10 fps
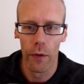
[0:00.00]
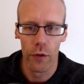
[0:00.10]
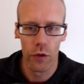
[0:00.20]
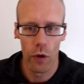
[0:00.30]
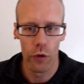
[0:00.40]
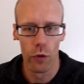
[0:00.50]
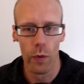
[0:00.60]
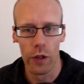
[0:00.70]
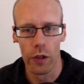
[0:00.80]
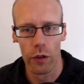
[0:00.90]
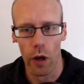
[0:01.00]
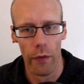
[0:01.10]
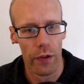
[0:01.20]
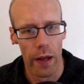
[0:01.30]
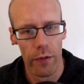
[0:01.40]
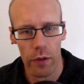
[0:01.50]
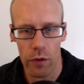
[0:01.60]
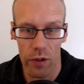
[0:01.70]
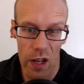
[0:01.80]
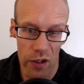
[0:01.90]
the social widget content. So
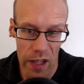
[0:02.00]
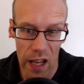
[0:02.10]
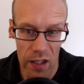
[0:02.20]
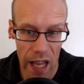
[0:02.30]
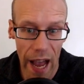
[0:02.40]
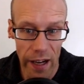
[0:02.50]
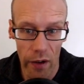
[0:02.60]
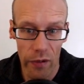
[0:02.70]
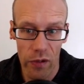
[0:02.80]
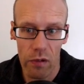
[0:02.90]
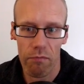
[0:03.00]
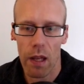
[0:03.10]
essentially that's the icons.